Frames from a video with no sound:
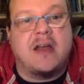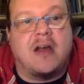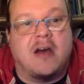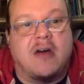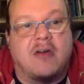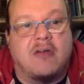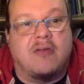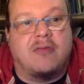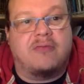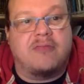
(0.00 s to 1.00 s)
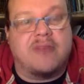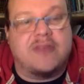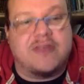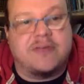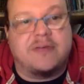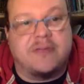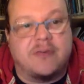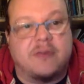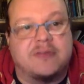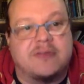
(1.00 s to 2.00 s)
of those different
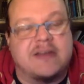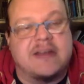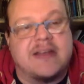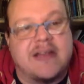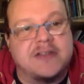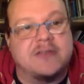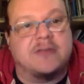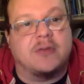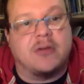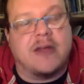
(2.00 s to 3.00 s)
forms of regulation of law,